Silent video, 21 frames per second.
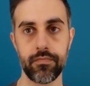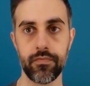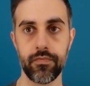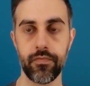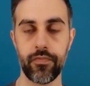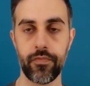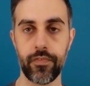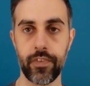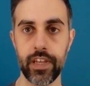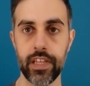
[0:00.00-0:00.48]

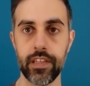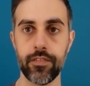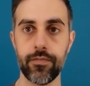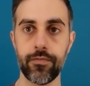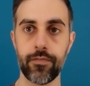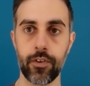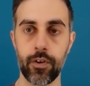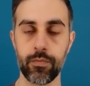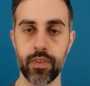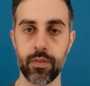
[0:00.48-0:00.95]
feed
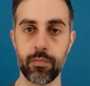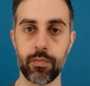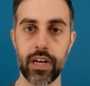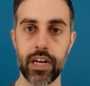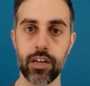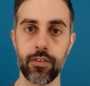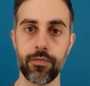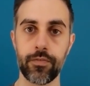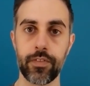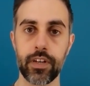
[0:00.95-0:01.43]
from the
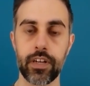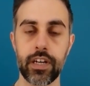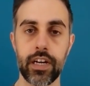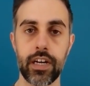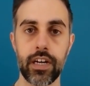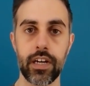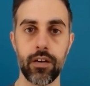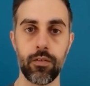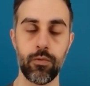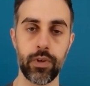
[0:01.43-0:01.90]
back of the
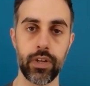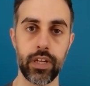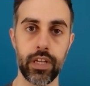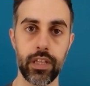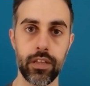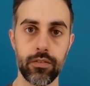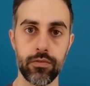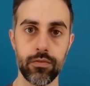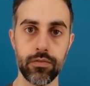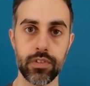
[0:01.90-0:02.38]
car, we
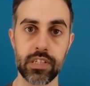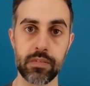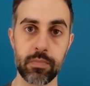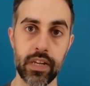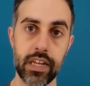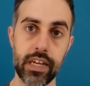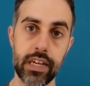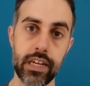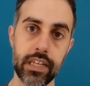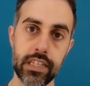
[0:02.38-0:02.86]
need to
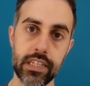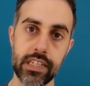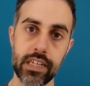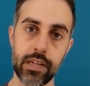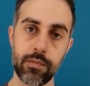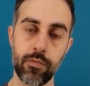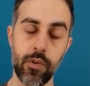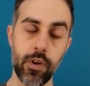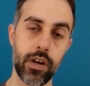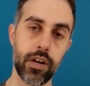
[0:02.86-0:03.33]
display it
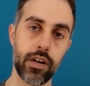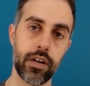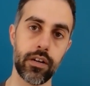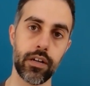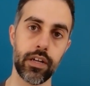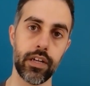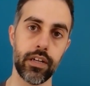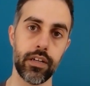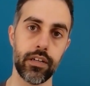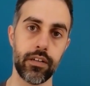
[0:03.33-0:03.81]
somewhere
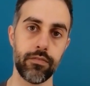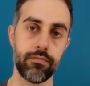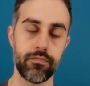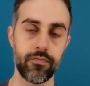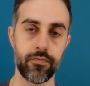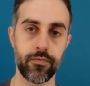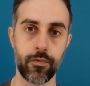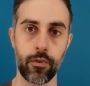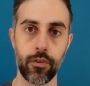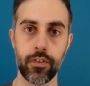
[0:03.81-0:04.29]

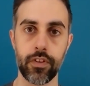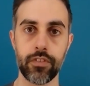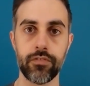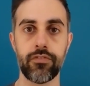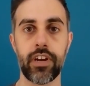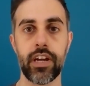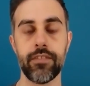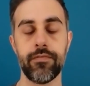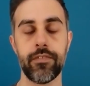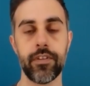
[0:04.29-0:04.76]
for the
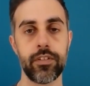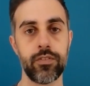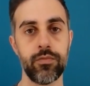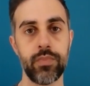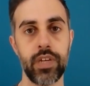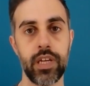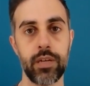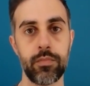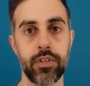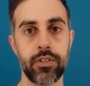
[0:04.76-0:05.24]
driver to be
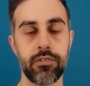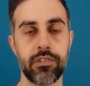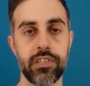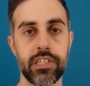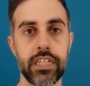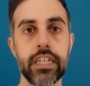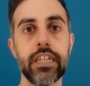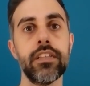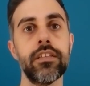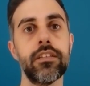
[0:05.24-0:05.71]
able to
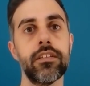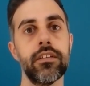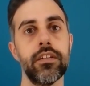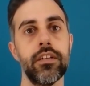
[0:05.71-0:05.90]
see it.